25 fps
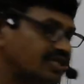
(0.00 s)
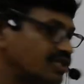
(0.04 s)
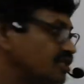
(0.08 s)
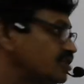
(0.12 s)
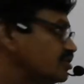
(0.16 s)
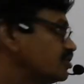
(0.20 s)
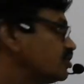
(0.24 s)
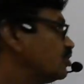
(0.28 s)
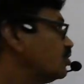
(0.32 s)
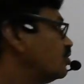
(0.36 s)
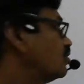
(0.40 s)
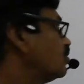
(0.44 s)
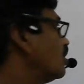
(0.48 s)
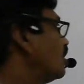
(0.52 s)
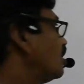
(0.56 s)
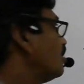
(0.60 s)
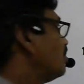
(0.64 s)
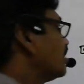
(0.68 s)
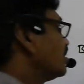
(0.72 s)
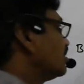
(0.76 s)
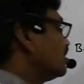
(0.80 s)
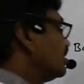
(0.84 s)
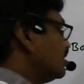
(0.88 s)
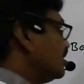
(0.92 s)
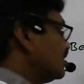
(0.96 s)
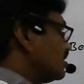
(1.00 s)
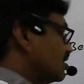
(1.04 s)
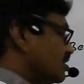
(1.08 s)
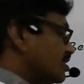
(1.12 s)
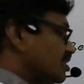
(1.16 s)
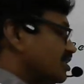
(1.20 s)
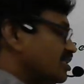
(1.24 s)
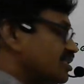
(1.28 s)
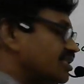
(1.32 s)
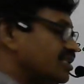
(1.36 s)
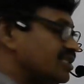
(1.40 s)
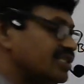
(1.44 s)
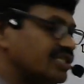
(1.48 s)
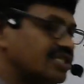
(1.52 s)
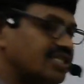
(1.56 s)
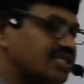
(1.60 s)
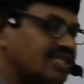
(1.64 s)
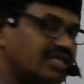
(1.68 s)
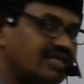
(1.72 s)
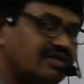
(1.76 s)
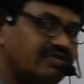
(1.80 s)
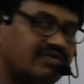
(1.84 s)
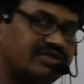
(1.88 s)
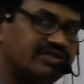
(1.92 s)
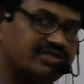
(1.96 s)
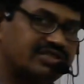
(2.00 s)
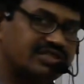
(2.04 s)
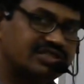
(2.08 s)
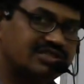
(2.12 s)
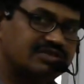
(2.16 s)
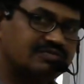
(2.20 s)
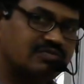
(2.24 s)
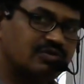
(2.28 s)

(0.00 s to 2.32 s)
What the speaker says: So among these three, which is